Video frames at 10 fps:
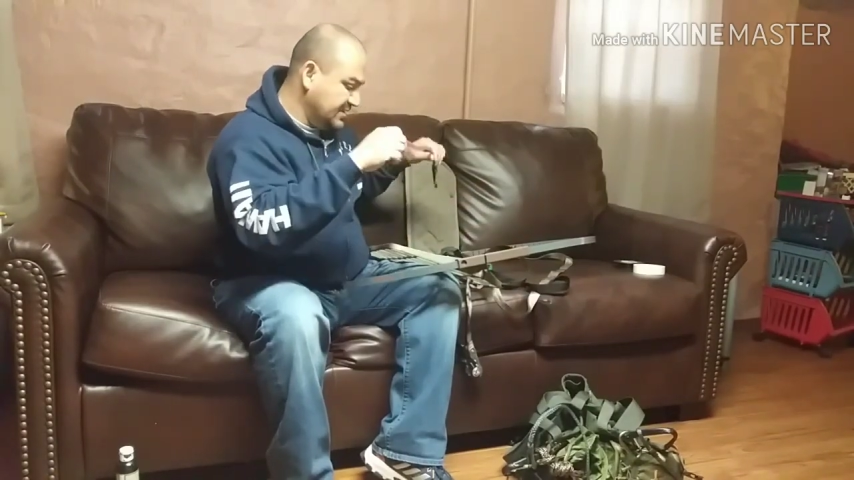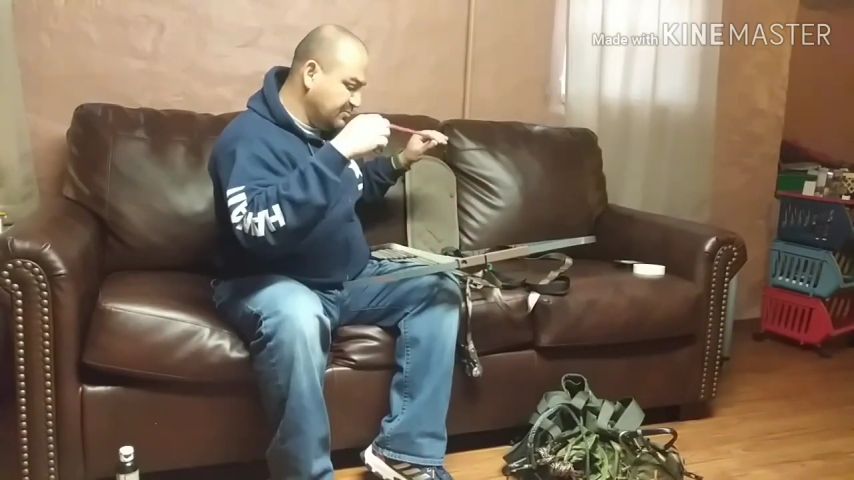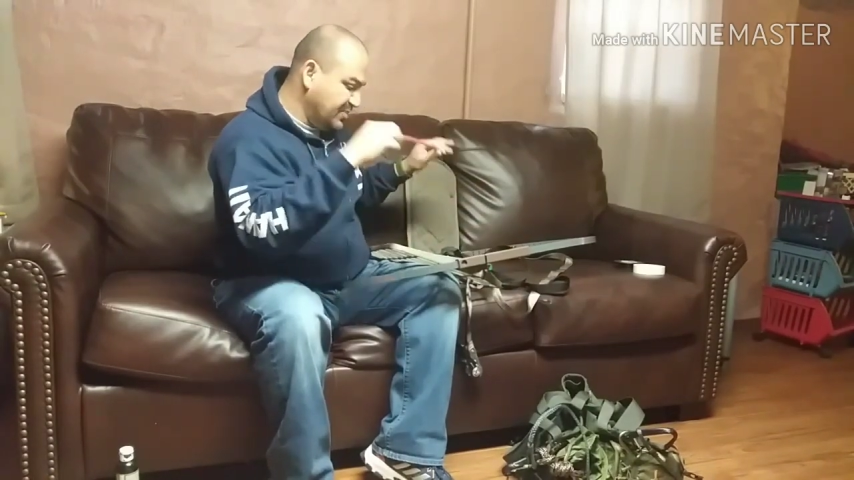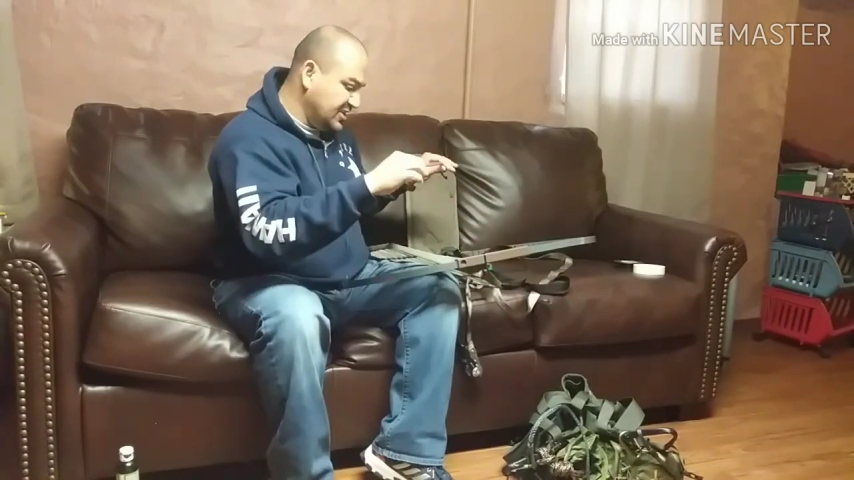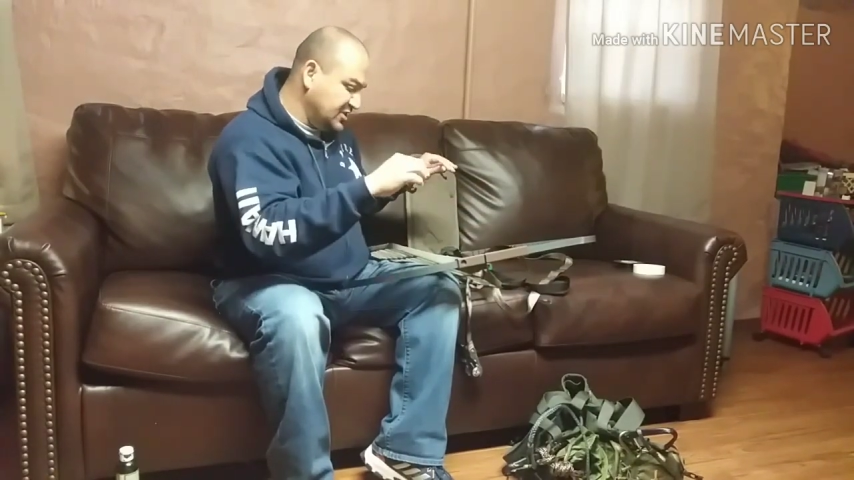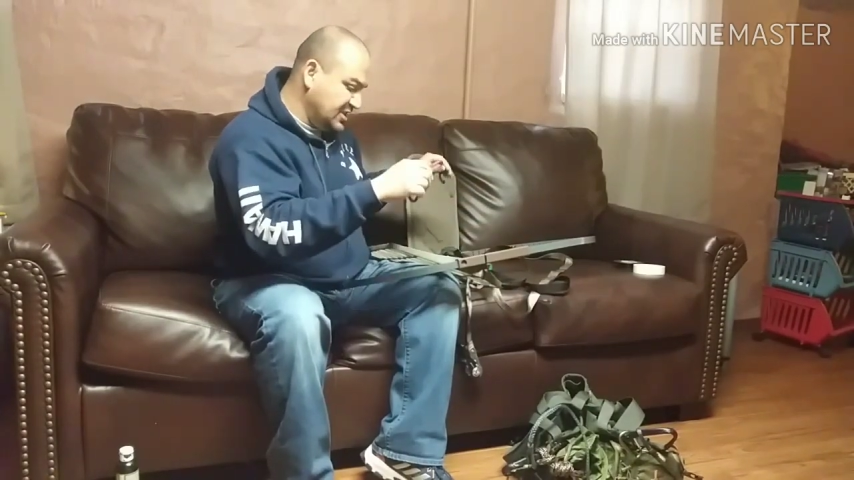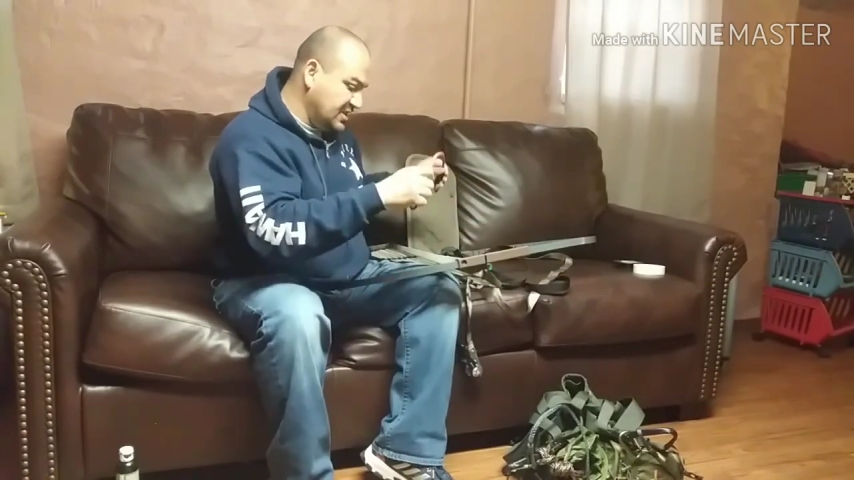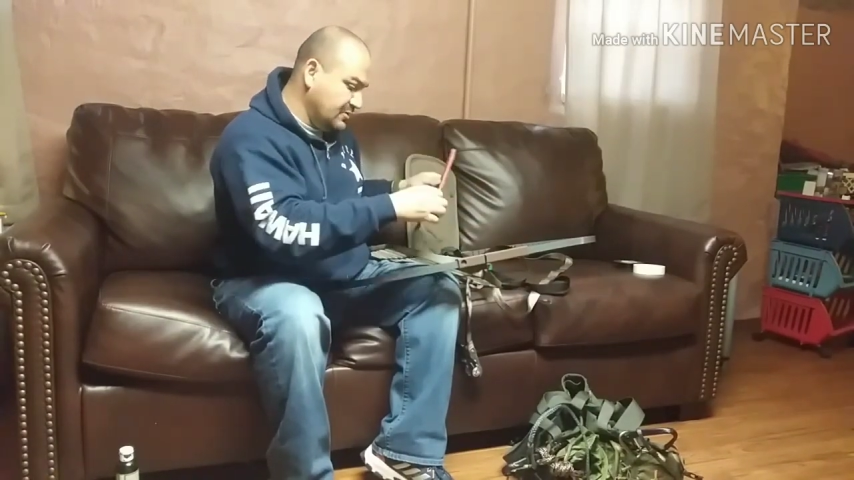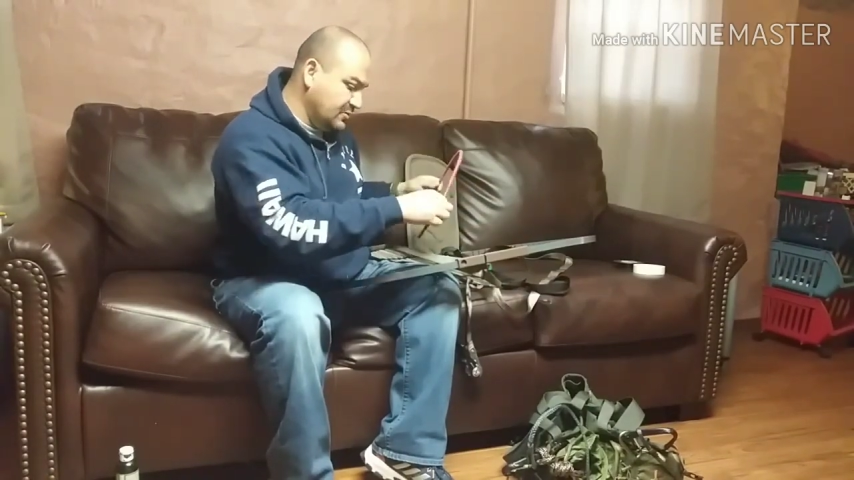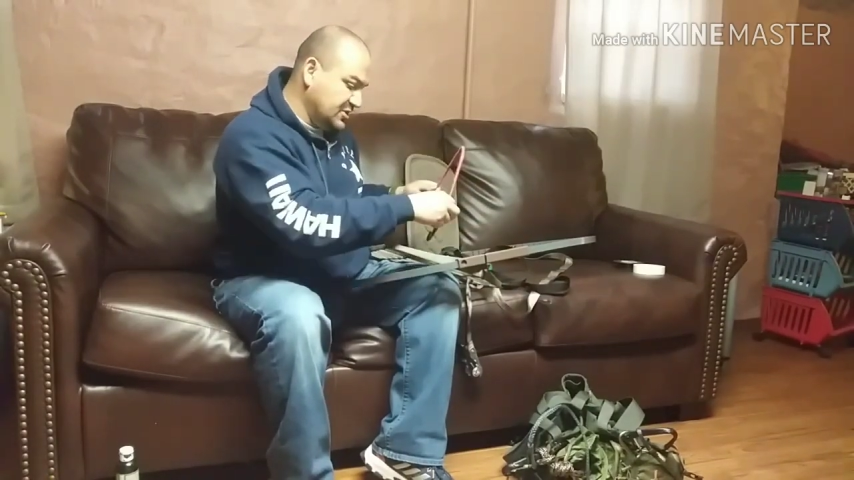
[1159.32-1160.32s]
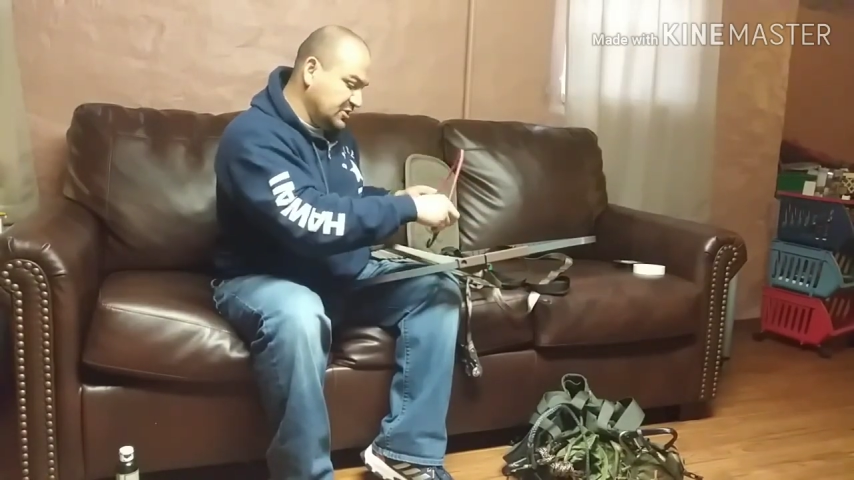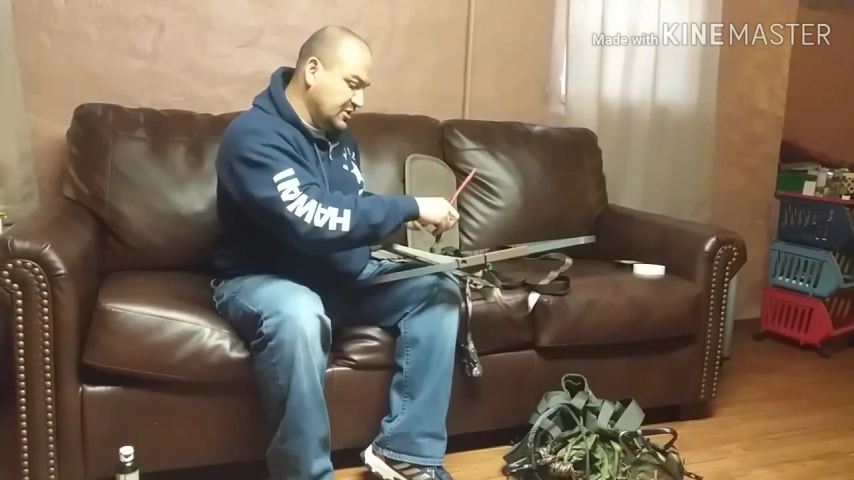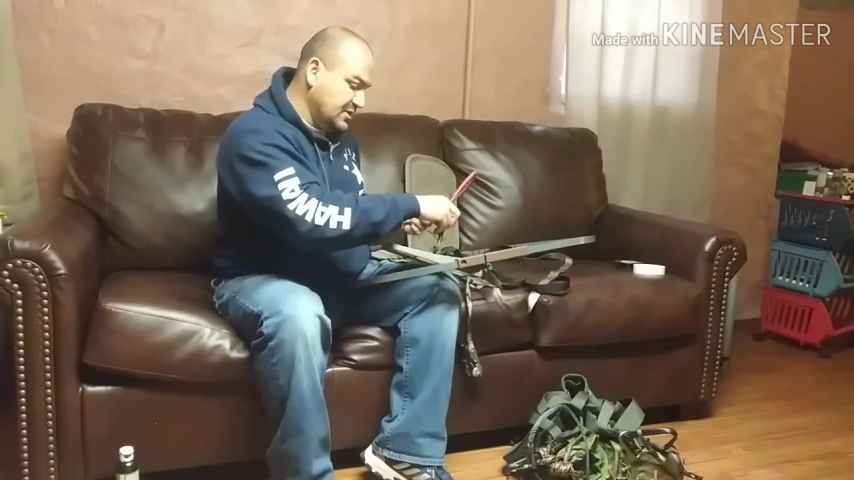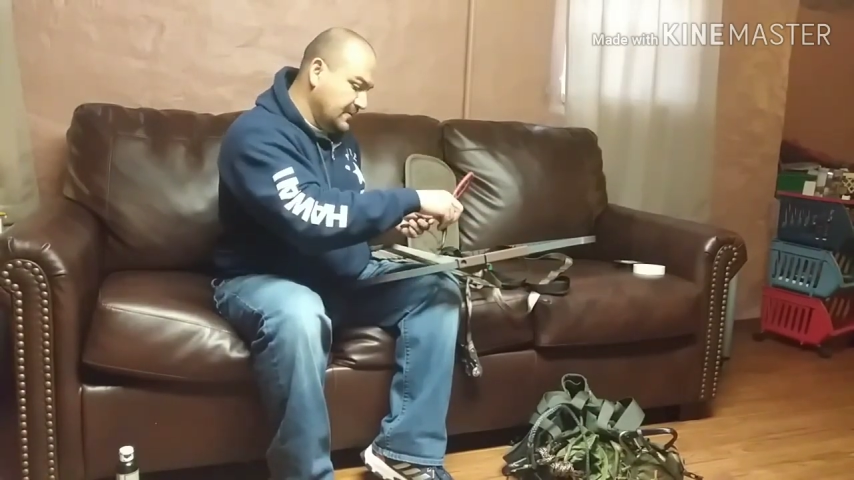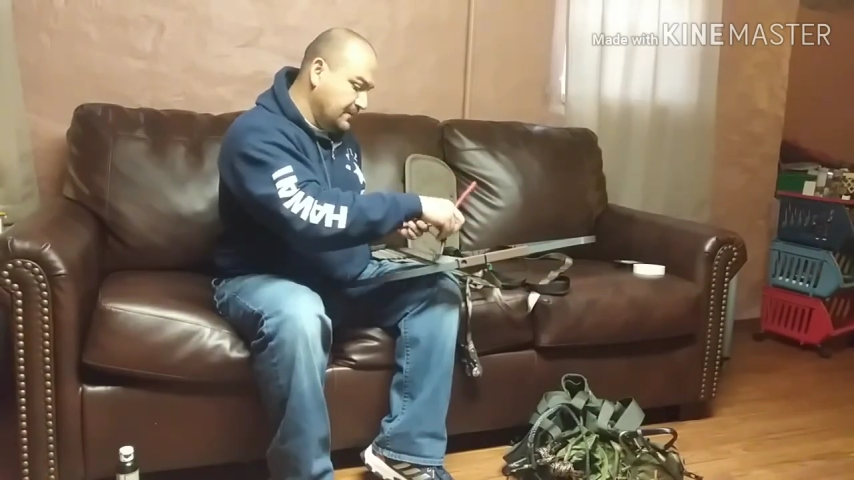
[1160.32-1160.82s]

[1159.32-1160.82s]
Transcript: this bungee, which